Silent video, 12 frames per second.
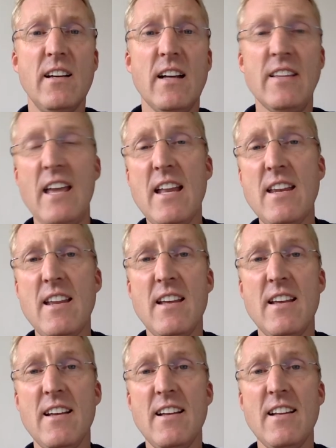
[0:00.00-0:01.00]
And then
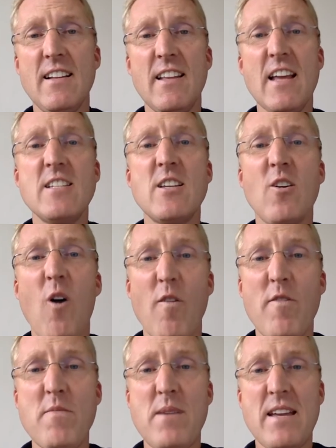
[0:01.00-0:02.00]
there's the
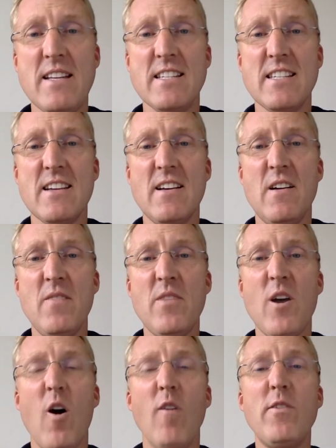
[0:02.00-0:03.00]
coffee beans.
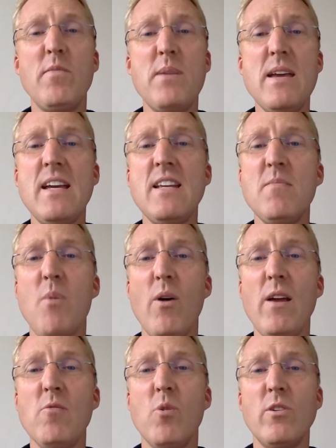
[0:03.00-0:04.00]
After being in the
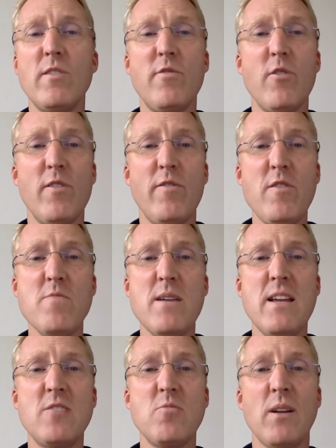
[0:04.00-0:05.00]
boiling water for a few
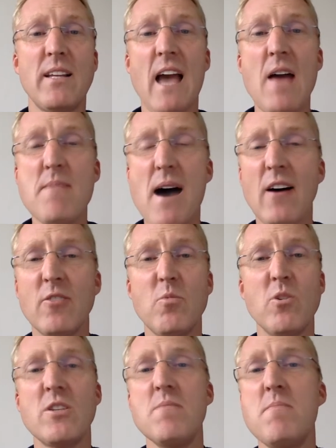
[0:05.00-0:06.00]
minutes, what came out
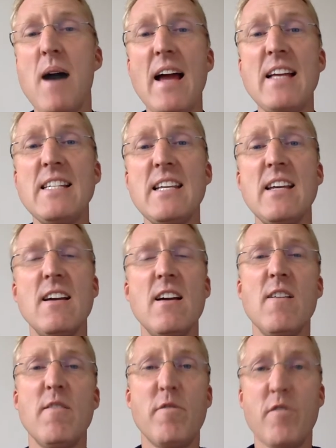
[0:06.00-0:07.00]
was amazing,
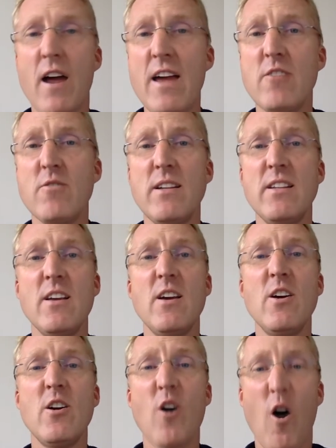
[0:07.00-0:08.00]
fragrant
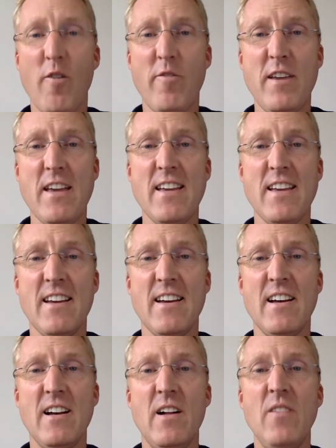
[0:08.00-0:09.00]
coffee.
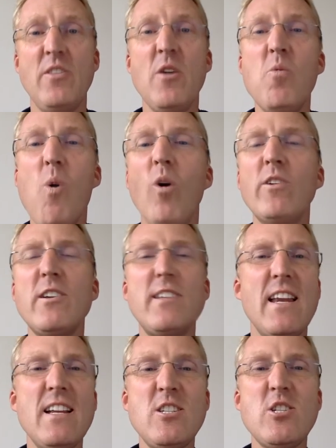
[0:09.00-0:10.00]
The water
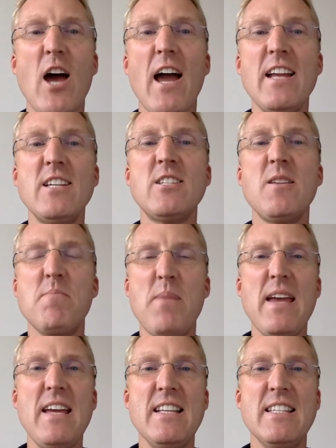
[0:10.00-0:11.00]
didn't change the
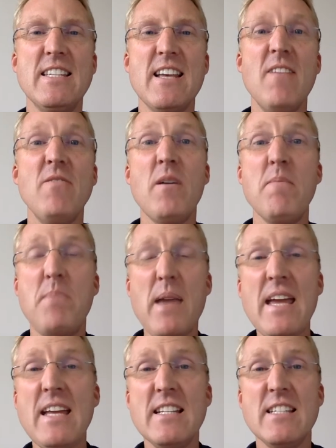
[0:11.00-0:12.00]
beans, the
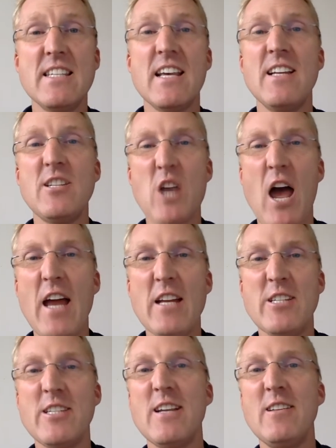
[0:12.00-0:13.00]
beans
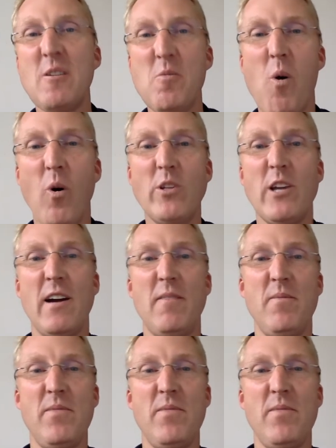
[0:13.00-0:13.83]
changed the water.